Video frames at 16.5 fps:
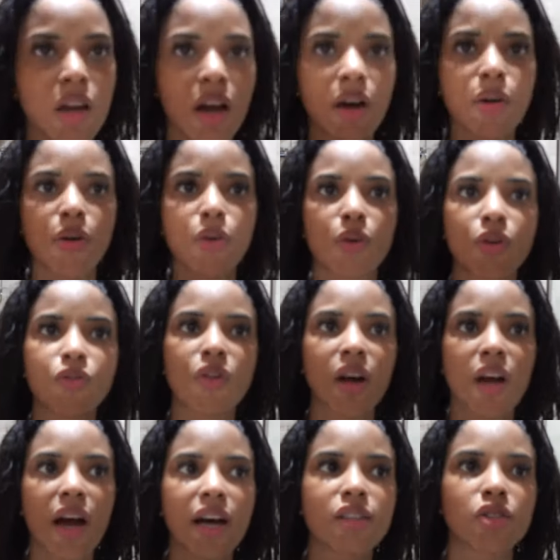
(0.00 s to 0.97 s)
I don't know if I
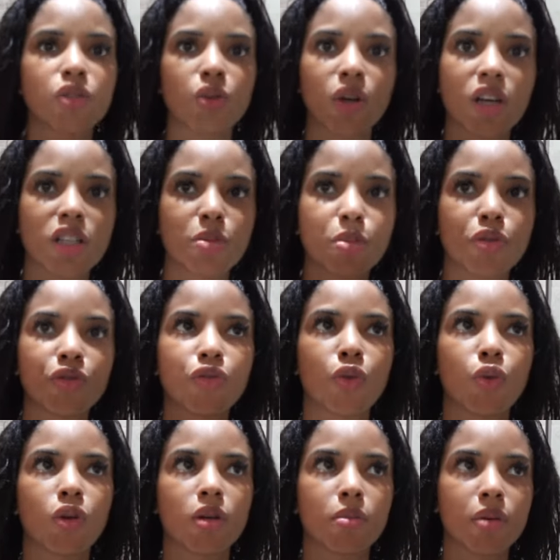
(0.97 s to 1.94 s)
asked you guys
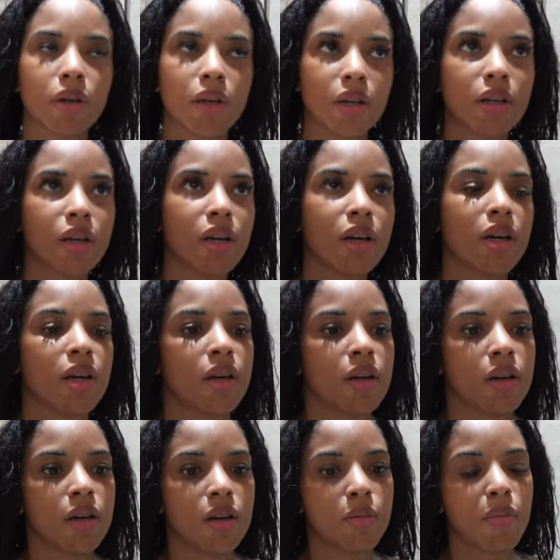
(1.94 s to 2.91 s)
before, but
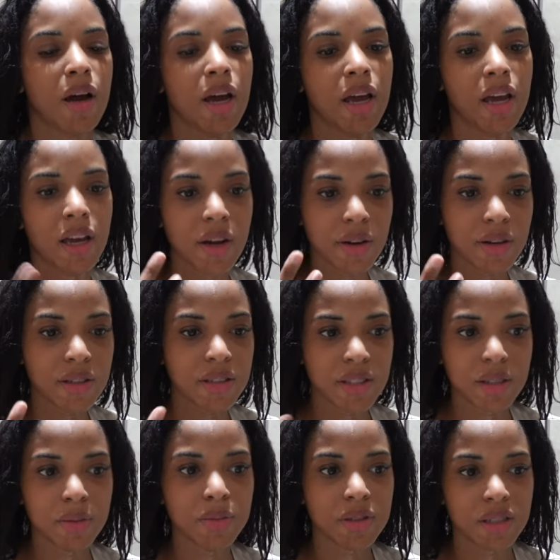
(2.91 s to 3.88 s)
my hair
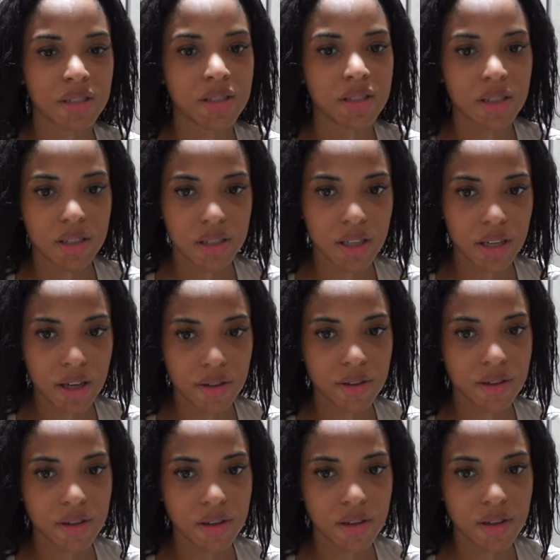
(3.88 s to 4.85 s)
seems to stick
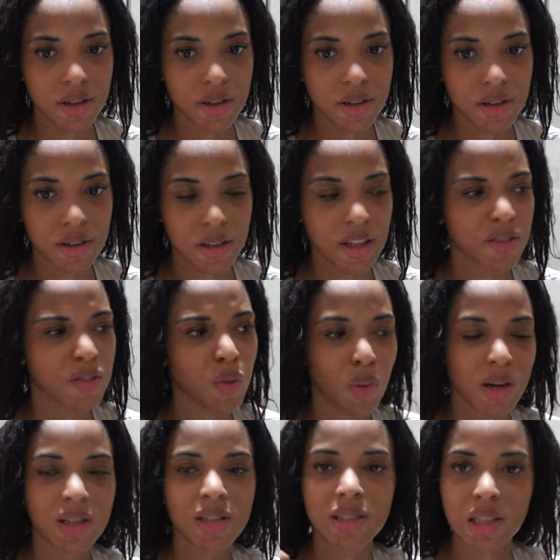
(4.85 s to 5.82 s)
together even
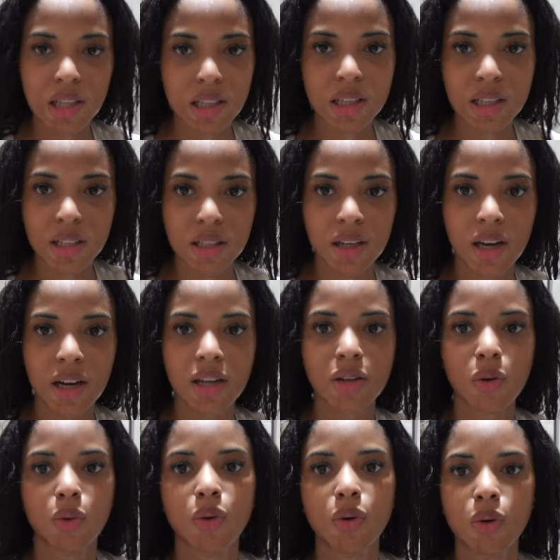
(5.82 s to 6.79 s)
when it's clean, and I
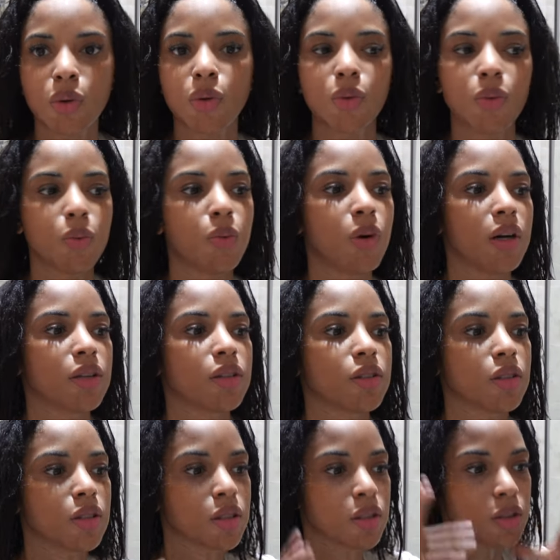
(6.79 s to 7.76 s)
don't know what
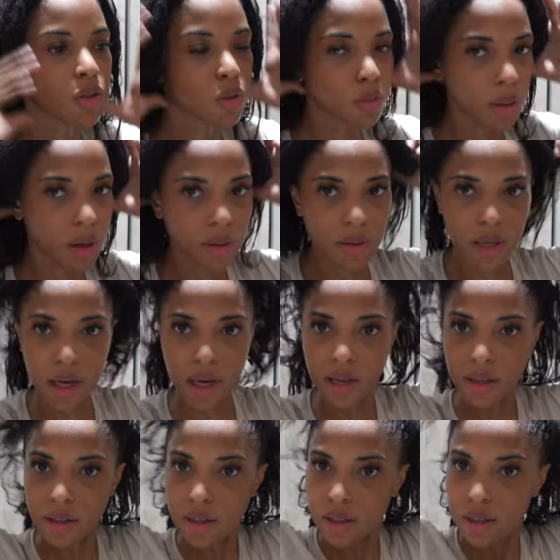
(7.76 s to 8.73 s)
to do about that.